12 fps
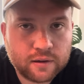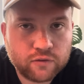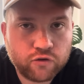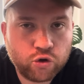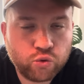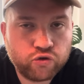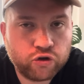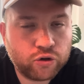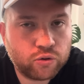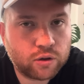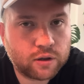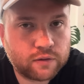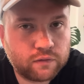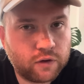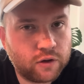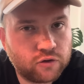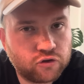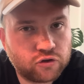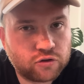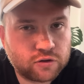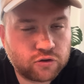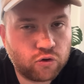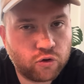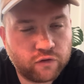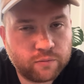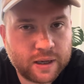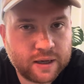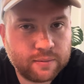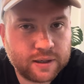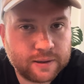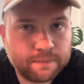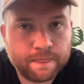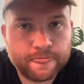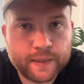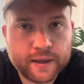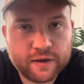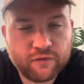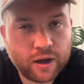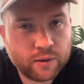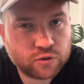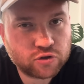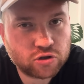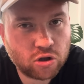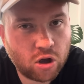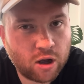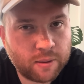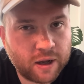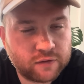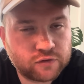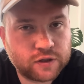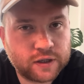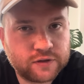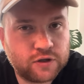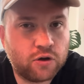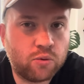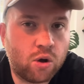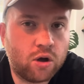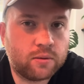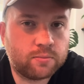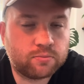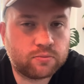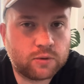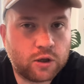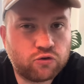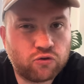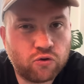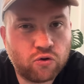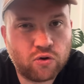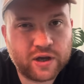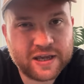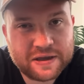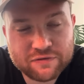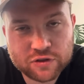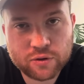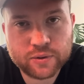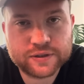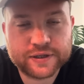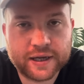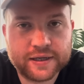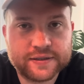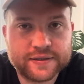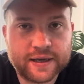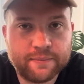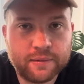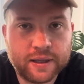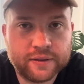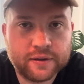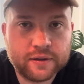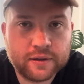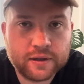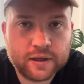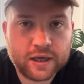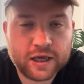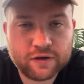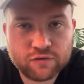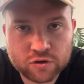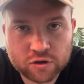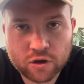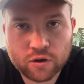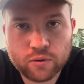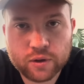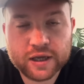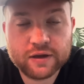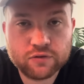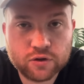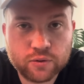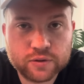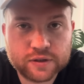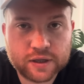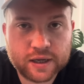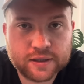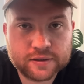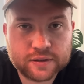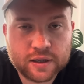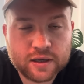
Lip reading: 2-2, do you just sort of maybe, if I was Slot, I might have said, you know what, a draw, even though it's against 10 men, even though it's against